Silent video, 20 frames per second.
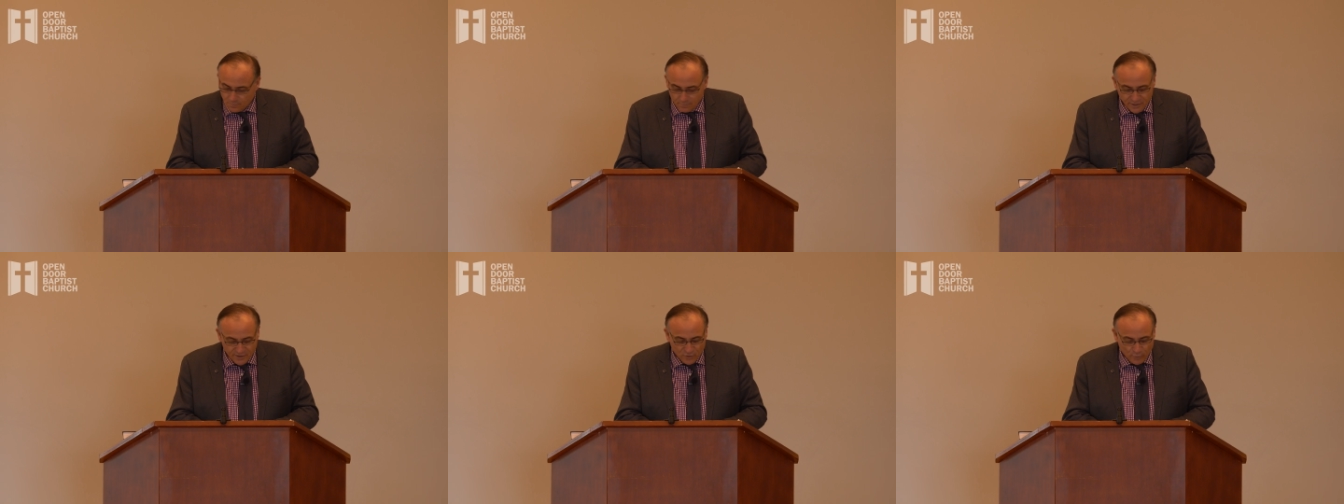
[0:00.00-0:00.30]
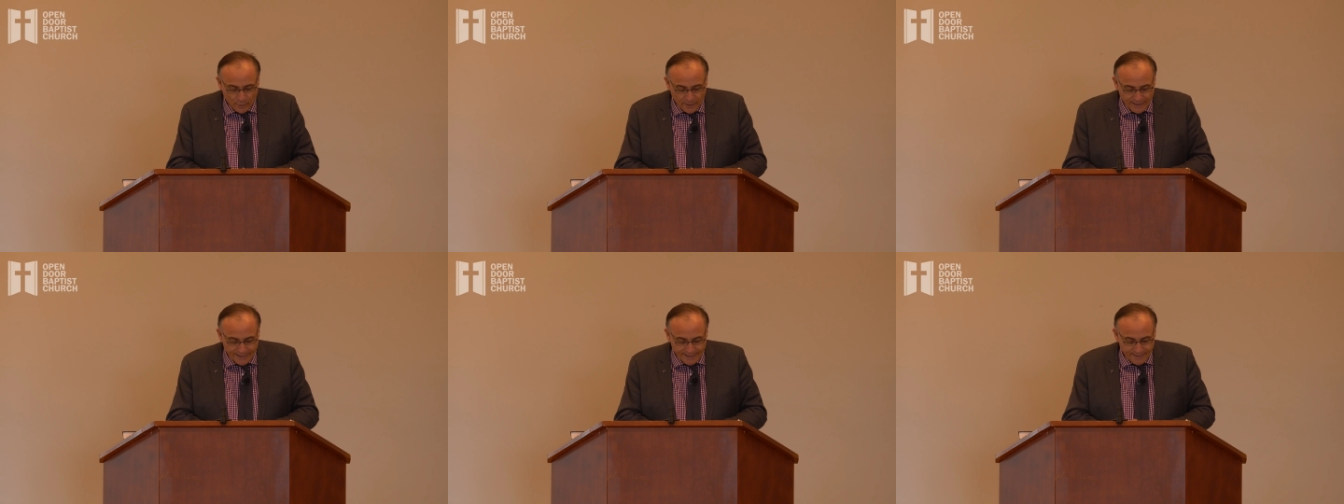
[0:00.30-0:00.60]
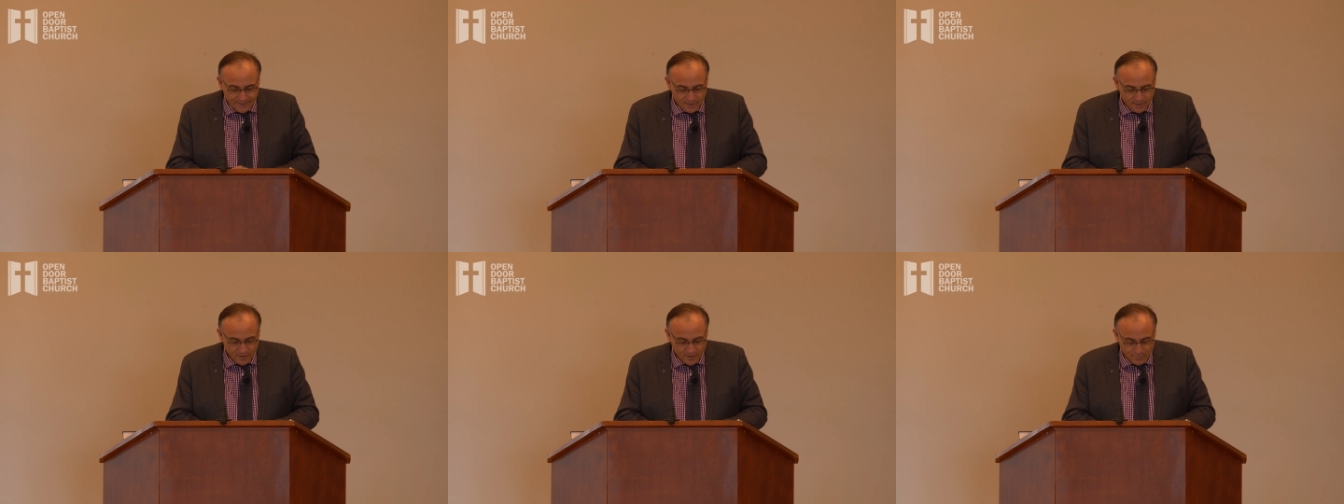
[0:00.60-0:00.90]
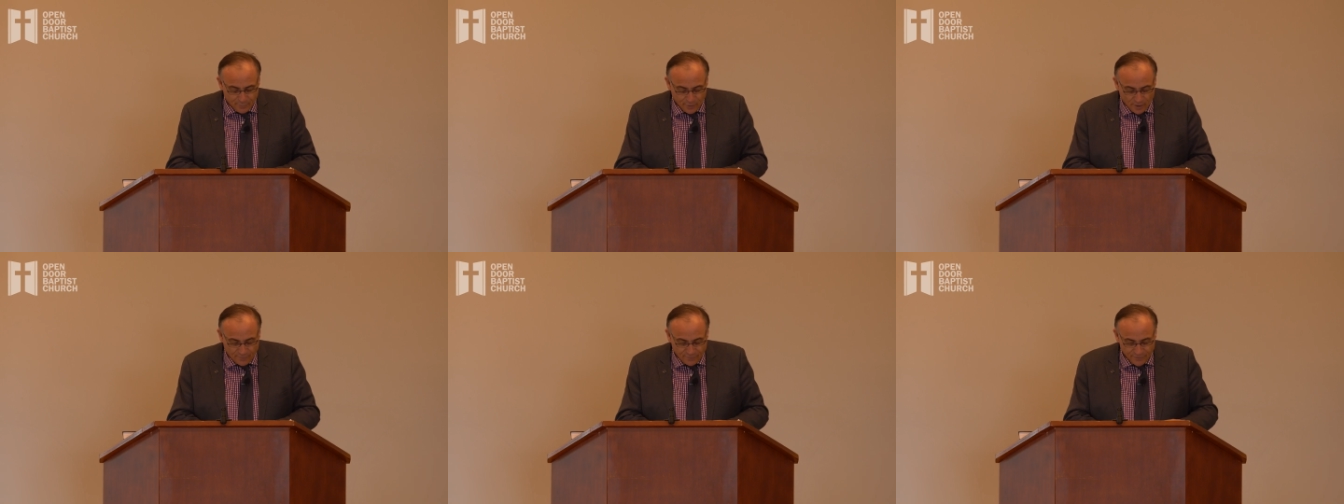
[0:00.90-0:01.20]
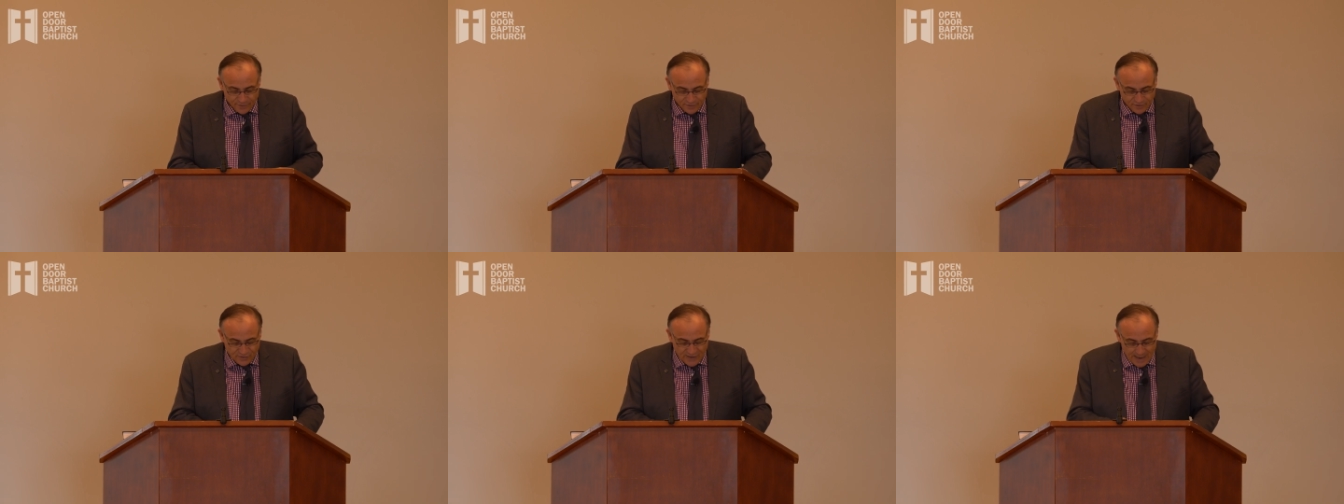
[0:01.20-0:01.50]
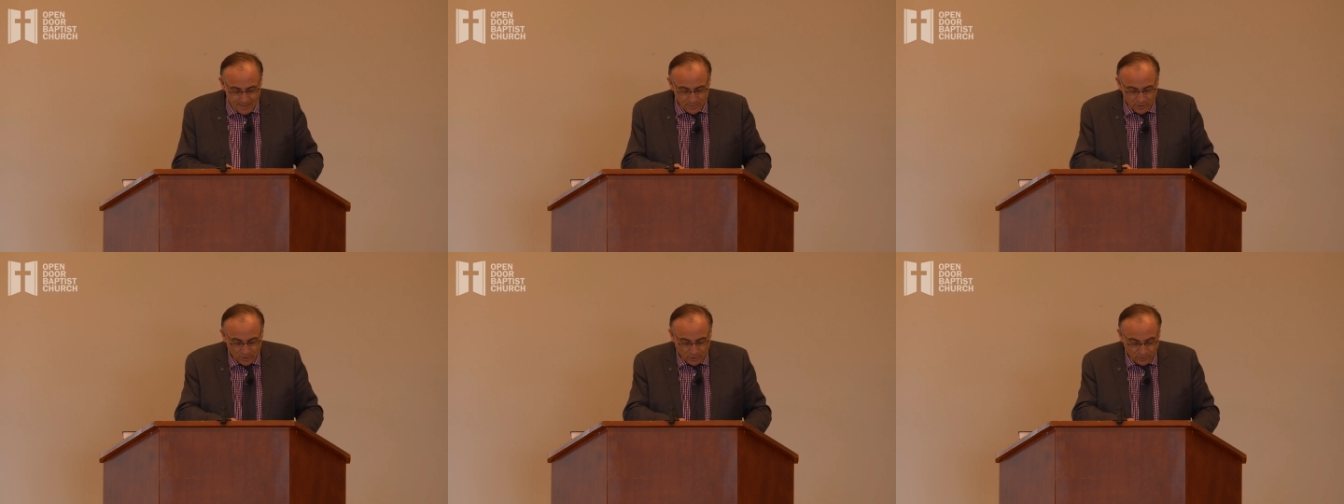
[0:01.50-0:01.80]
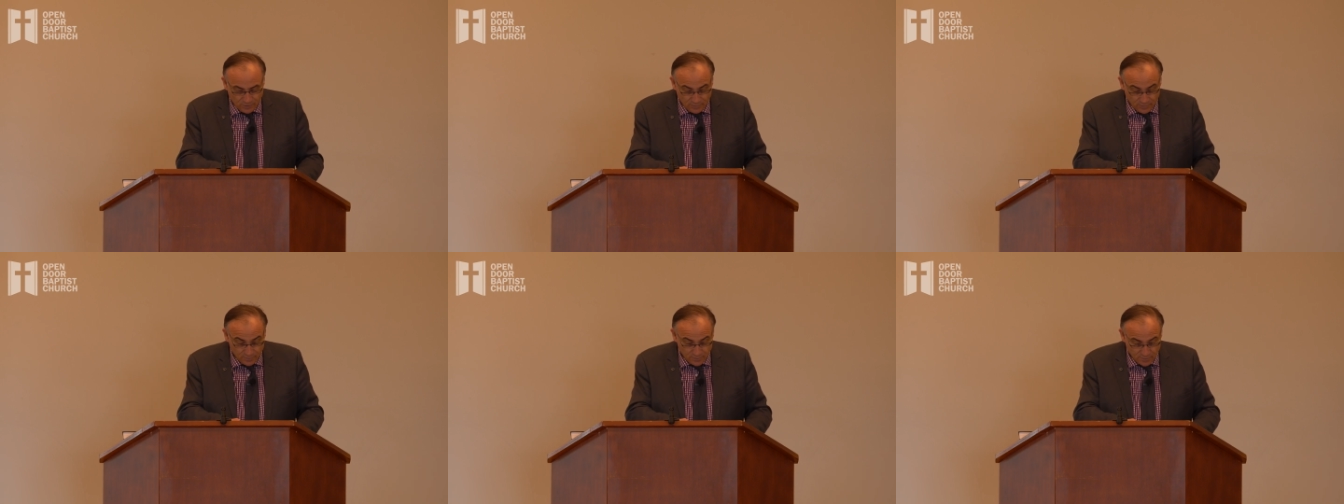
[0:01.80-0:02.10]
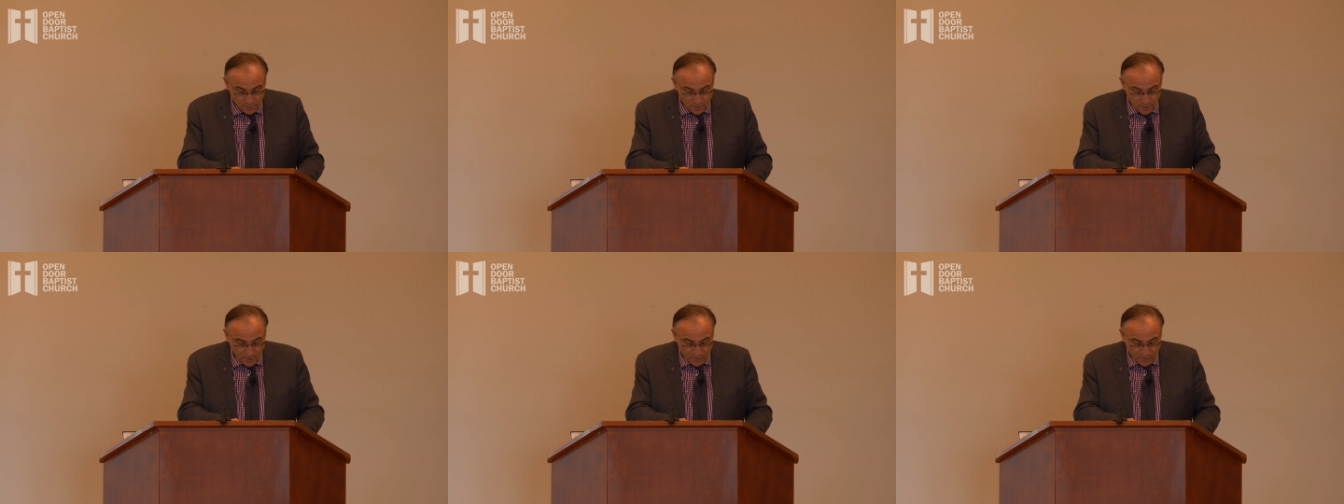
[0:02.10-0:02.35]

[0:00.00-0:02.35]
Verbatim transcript: between the prophet Samuel,